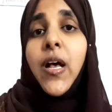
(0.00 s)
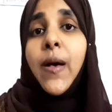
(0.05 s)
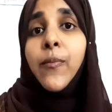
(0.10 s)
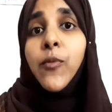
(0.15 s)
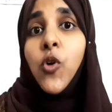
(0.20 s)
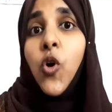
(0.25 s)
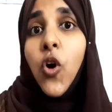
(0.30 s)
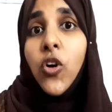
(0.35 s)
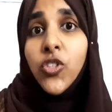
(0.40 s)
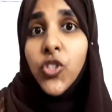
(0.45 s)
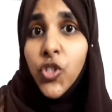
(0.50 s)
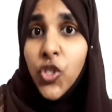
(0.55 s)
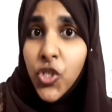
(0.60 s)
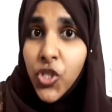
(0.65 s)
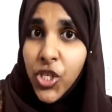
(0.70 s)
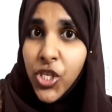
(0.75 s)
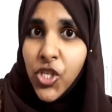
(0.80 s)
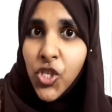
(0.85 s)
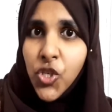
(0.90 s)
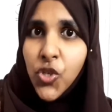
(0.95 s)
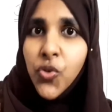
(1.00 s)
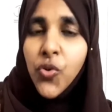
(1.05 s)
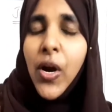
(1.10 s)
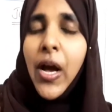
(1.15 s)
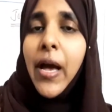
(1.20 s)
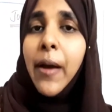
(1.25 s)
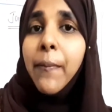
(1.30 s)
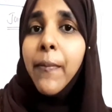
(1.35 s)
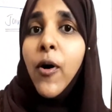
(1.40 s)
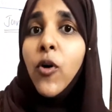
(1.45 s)
I'm going to teach you
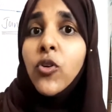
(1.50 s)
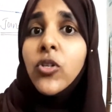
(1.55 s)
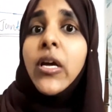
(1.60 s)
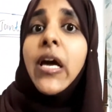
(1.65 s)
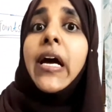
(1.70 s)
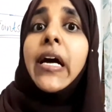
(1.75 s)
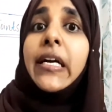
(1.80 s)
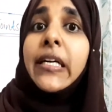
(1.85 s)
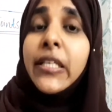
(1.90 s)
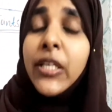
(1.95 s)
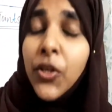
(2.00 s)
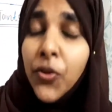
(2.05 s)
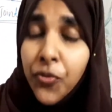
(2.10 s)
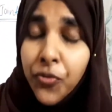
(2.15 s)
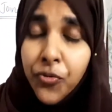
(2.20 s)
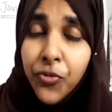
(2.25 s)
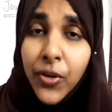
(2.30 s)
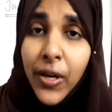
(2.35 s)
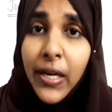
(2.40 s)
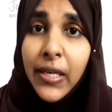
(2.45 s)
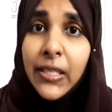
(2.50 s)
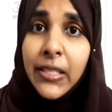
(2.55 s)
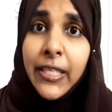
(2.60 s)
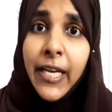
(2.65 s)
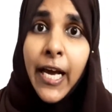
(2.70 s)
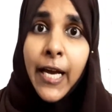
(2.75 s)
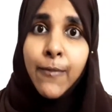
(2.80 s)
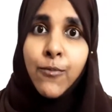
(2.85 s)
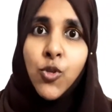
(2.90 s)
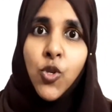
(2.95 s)
about different
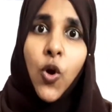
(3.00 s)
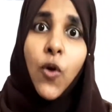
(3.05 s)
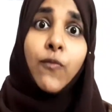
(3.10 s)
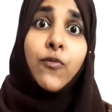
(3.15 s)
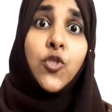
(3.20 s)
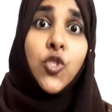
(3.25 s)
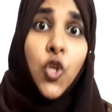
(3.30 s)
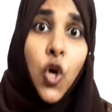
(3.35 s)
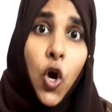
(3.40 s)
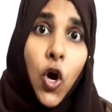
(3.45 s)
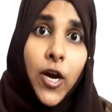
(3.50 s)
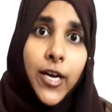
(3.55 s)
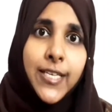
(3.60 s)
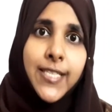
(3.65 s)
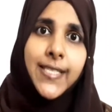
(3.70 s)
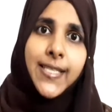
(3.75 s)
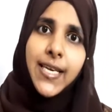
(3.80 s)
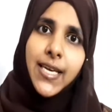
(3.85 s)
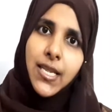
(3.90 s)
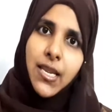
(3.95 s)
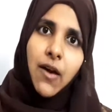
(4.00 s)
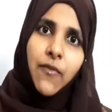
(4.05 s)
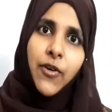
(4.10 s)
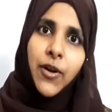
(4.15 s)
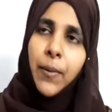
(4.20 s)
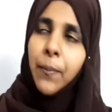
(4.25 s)
types of joints in our